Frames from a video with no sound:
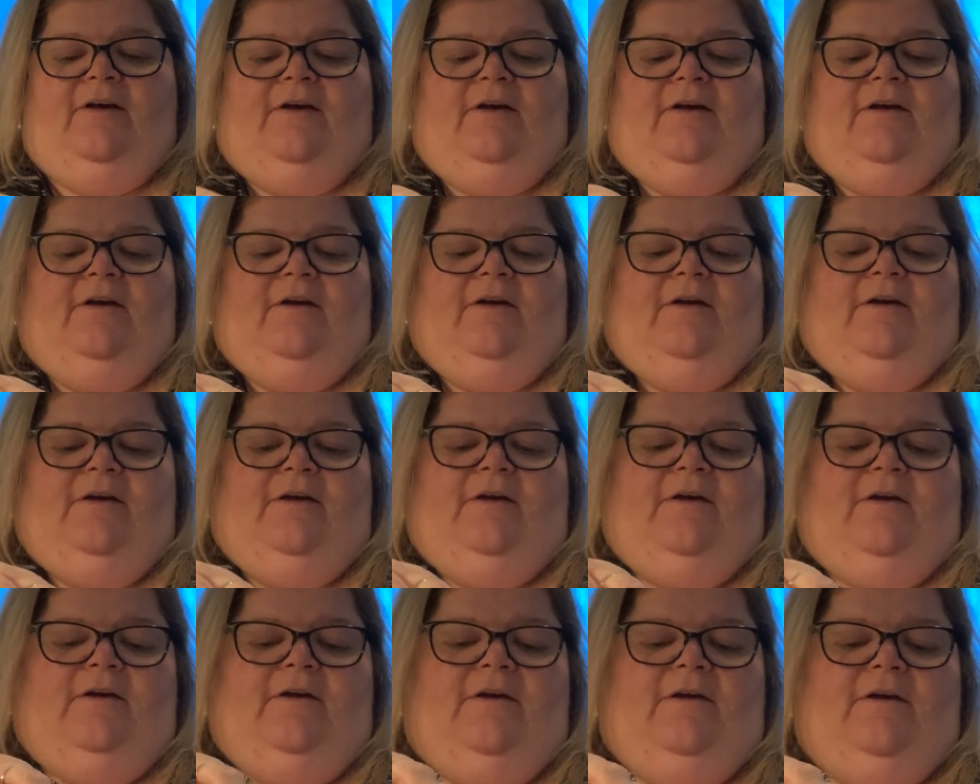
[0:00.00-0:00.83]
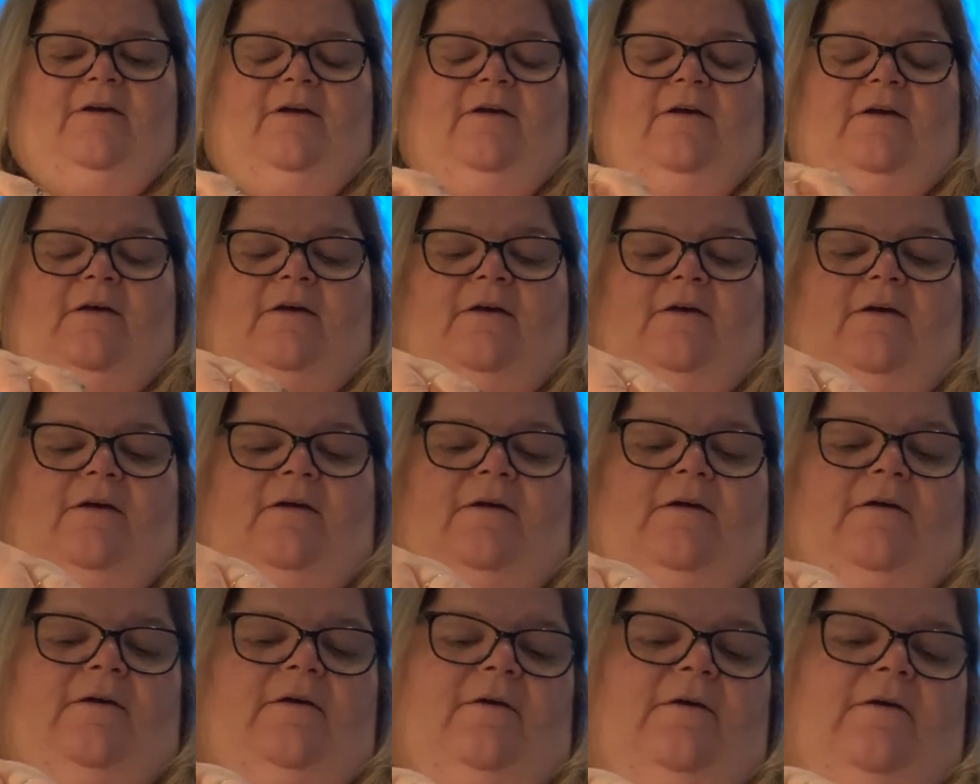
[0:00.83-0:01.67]

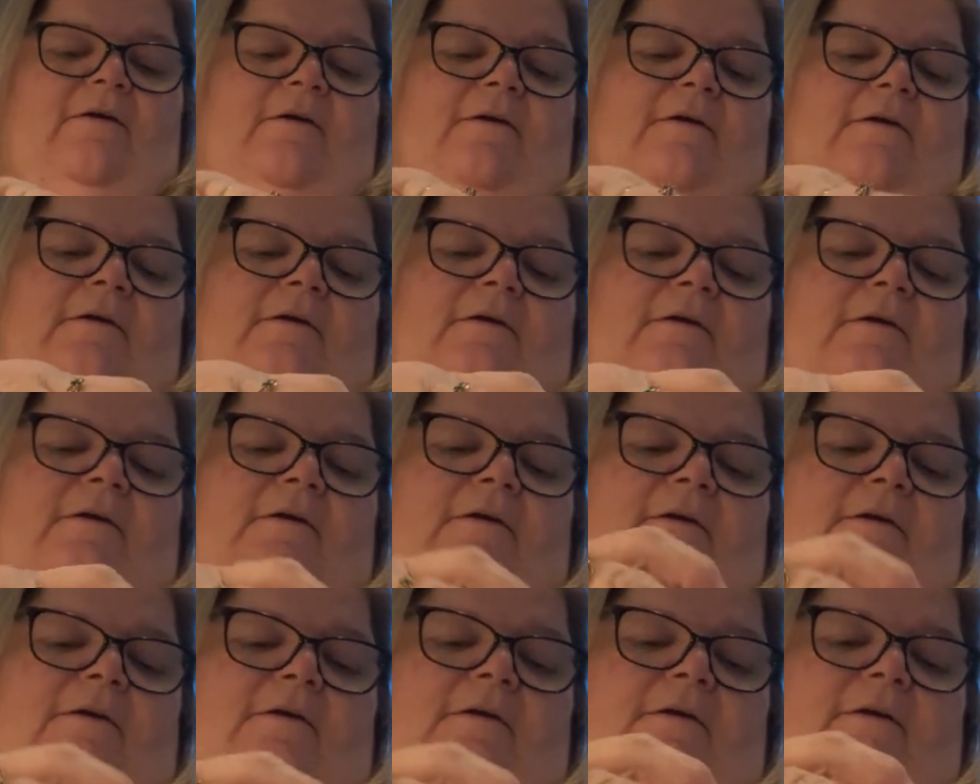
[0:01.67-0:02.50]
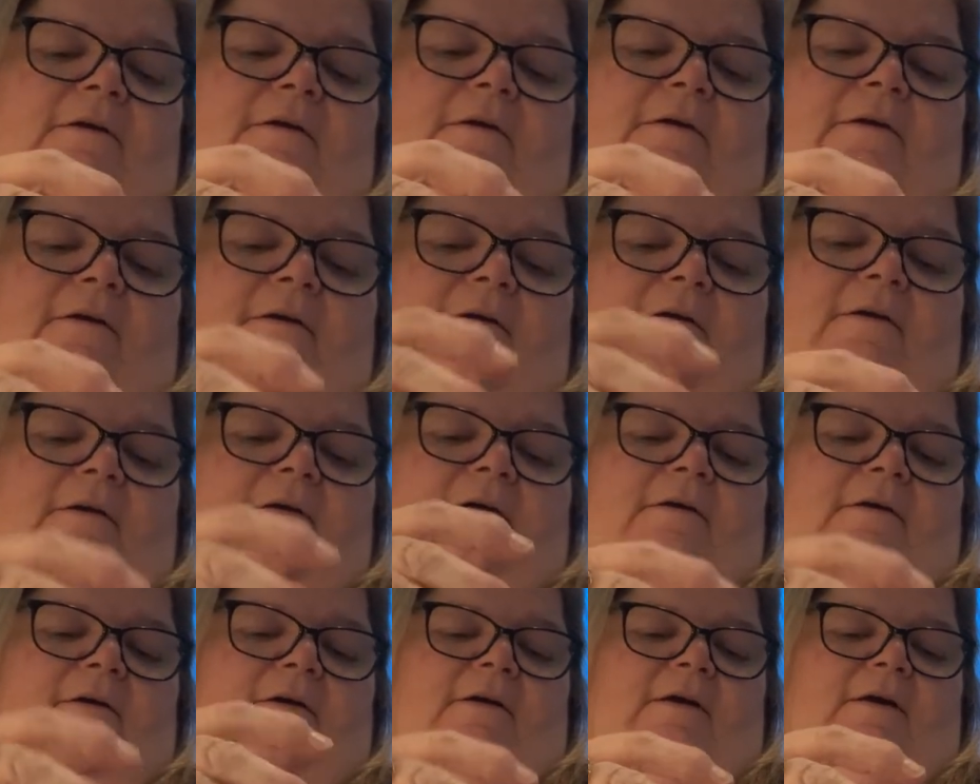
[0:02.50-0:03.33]

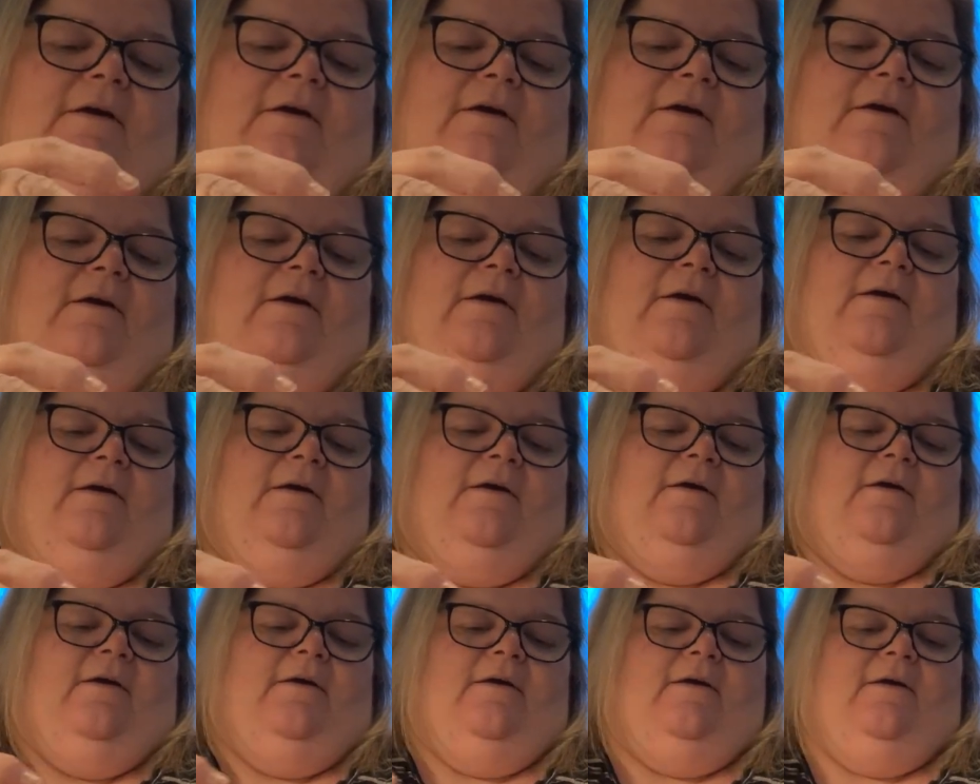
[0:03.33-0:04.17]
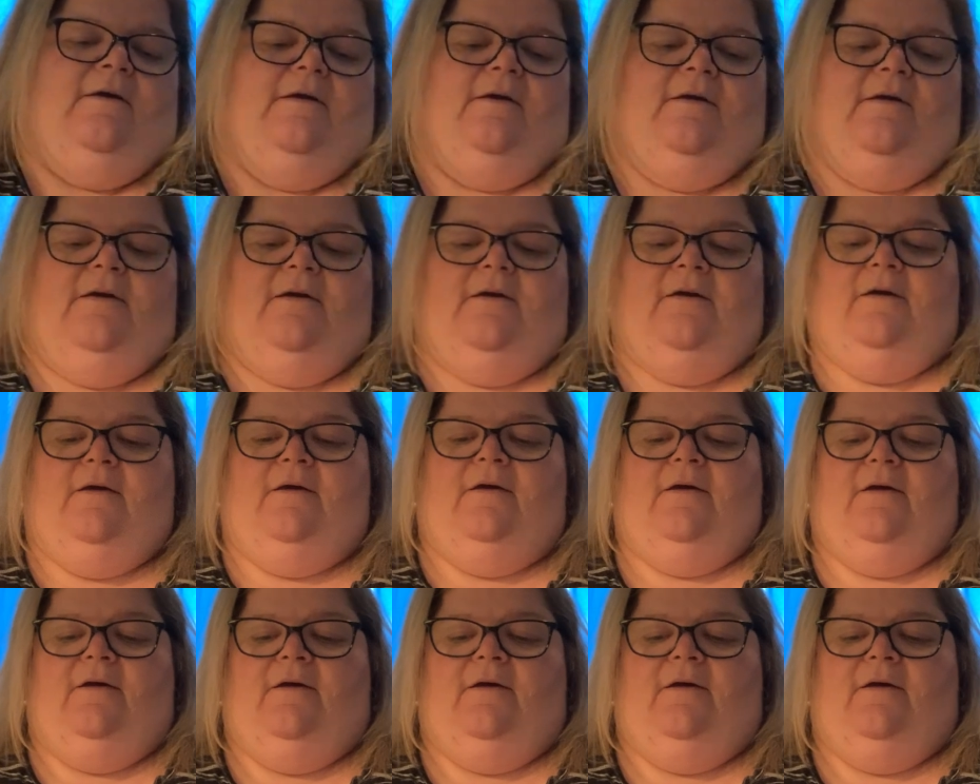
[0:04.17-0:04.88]
Nothing is said.